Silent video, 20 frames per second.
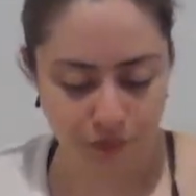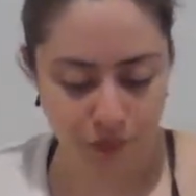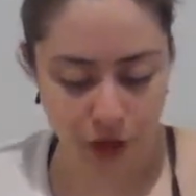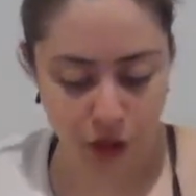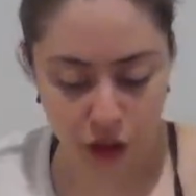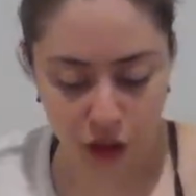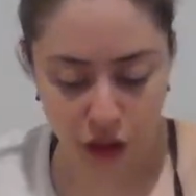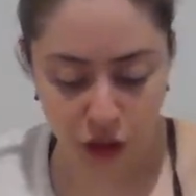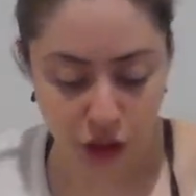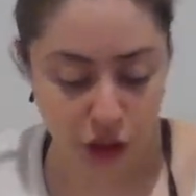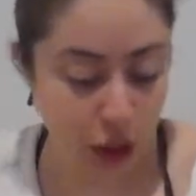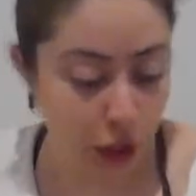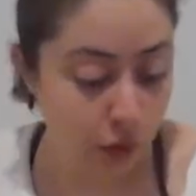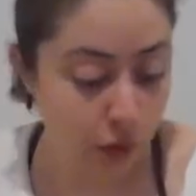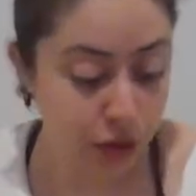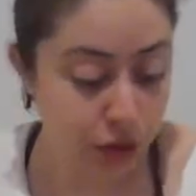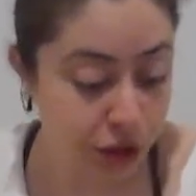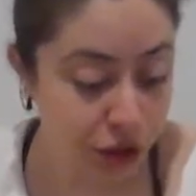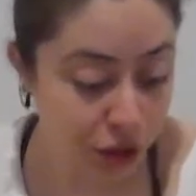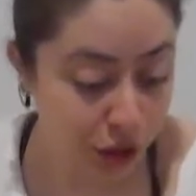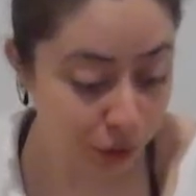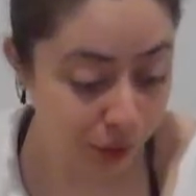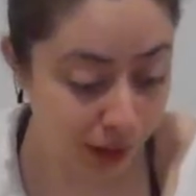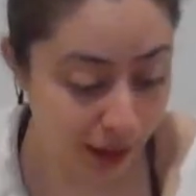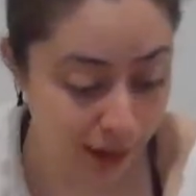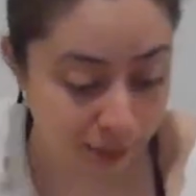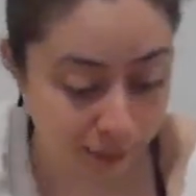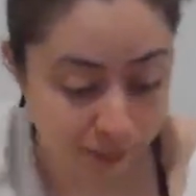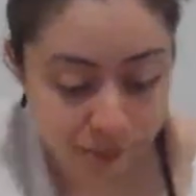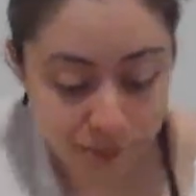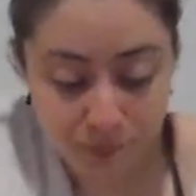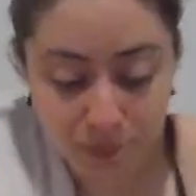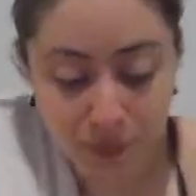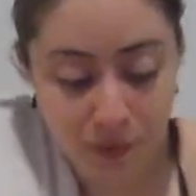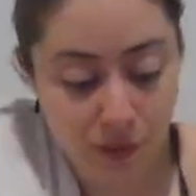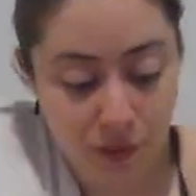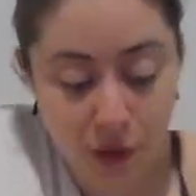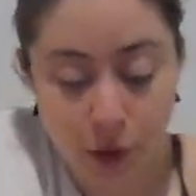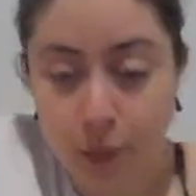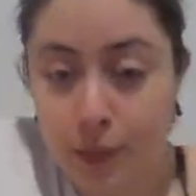just goes to show you,
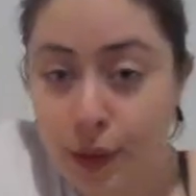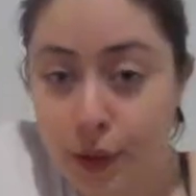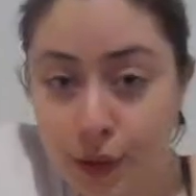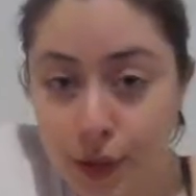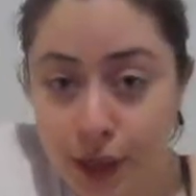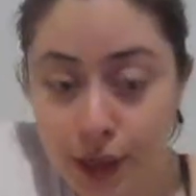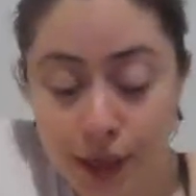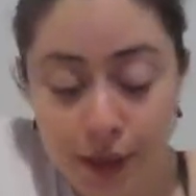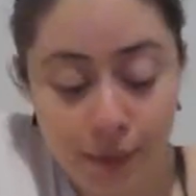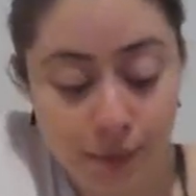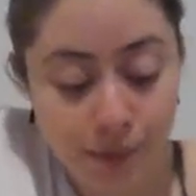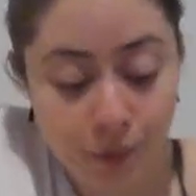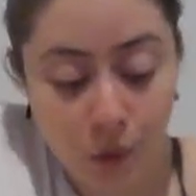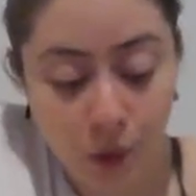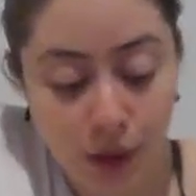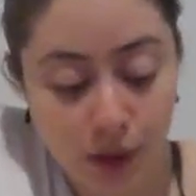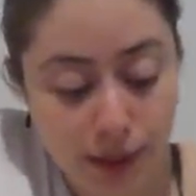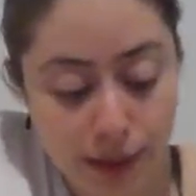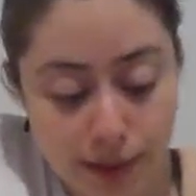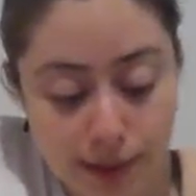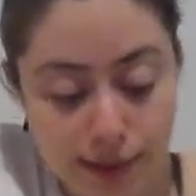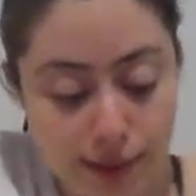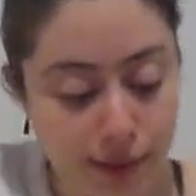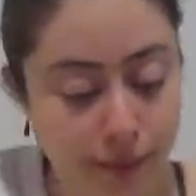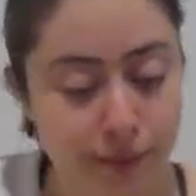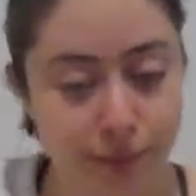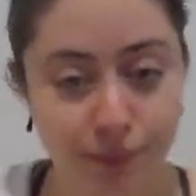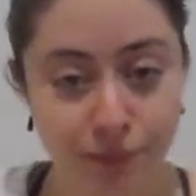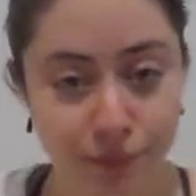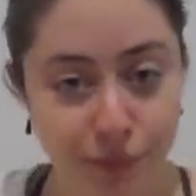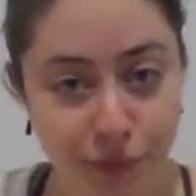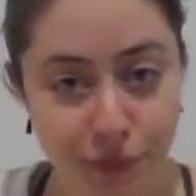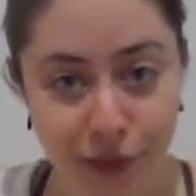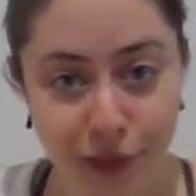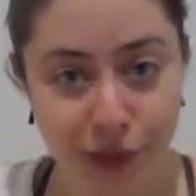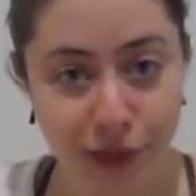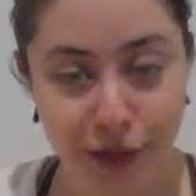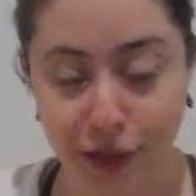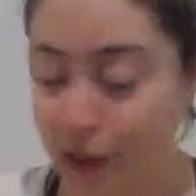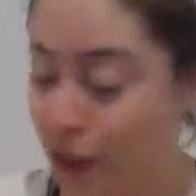they're real good, or at least
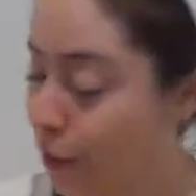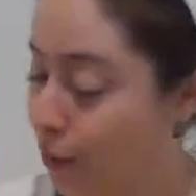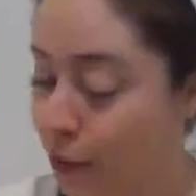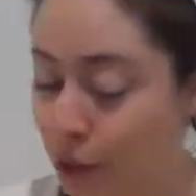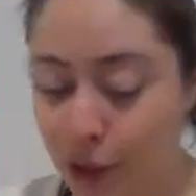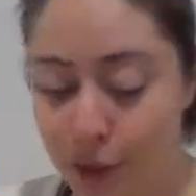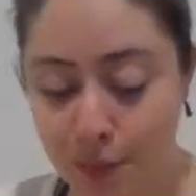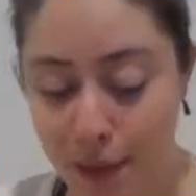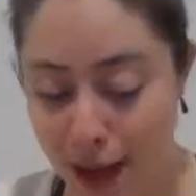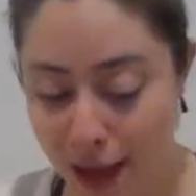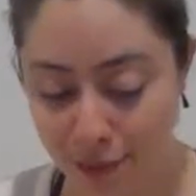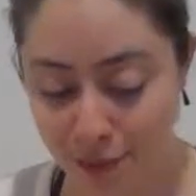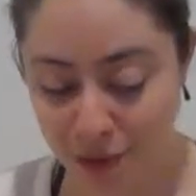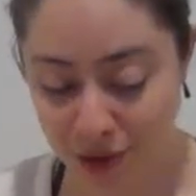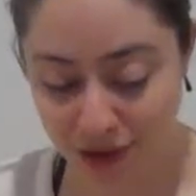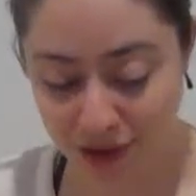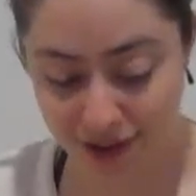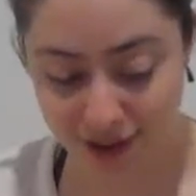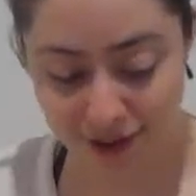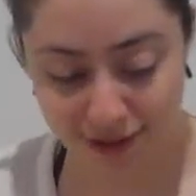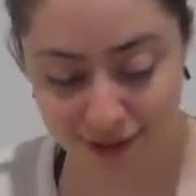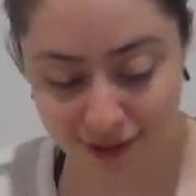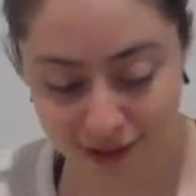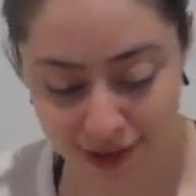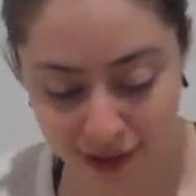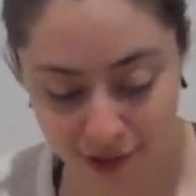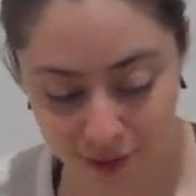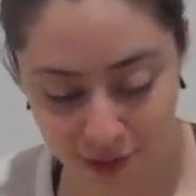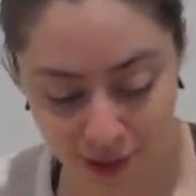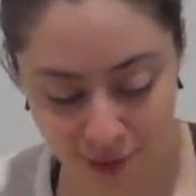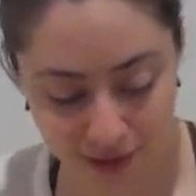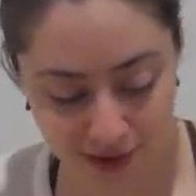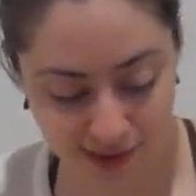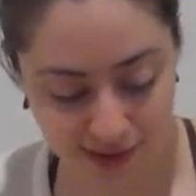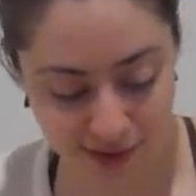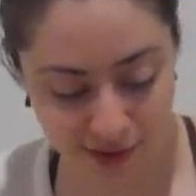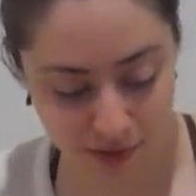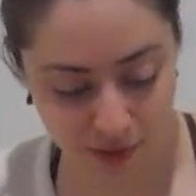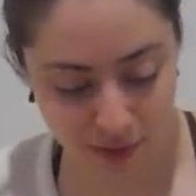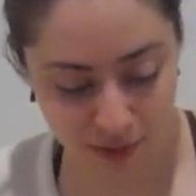they were good in my opinion. They really
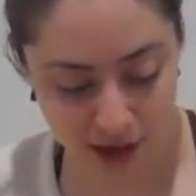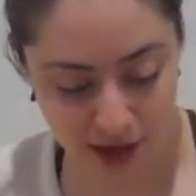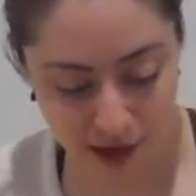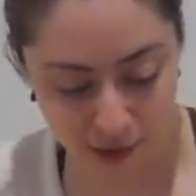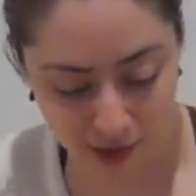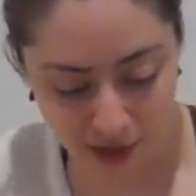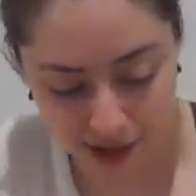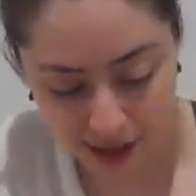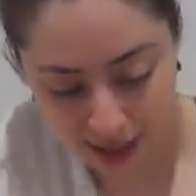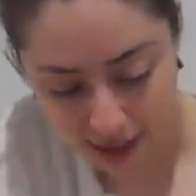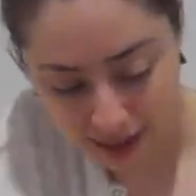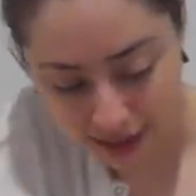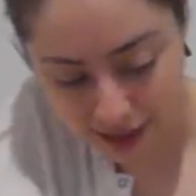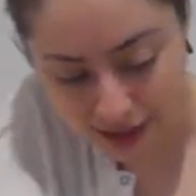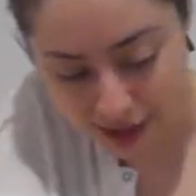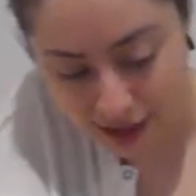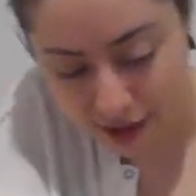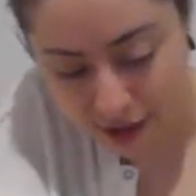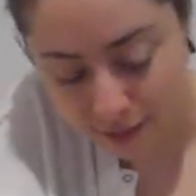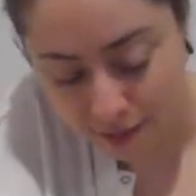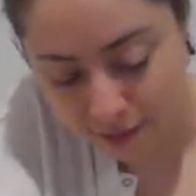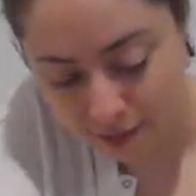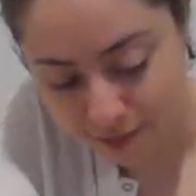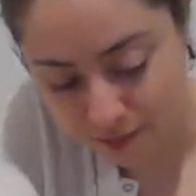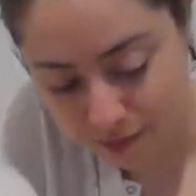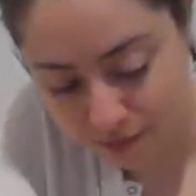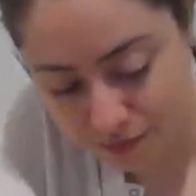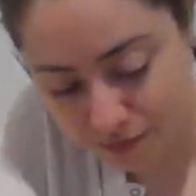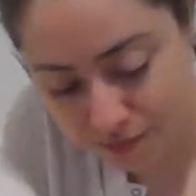resonated with me. I really liked them.